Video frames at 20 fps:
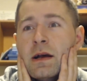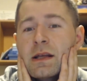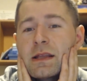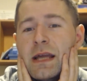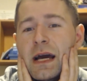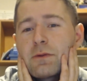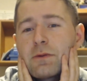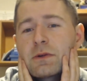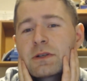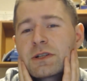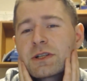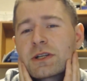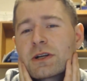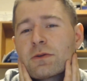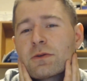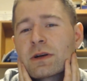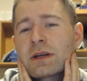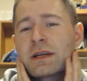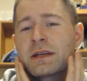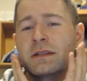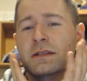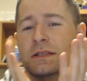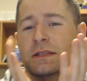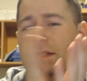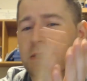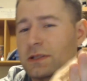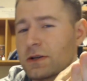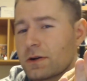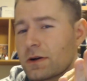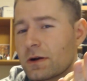that would show a
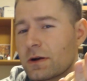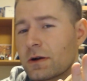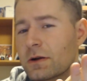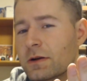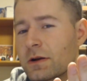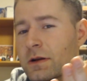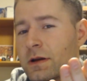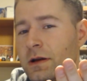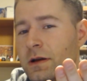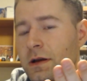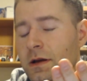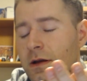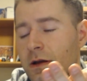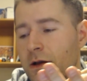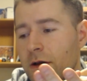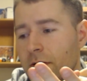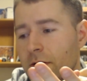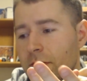concern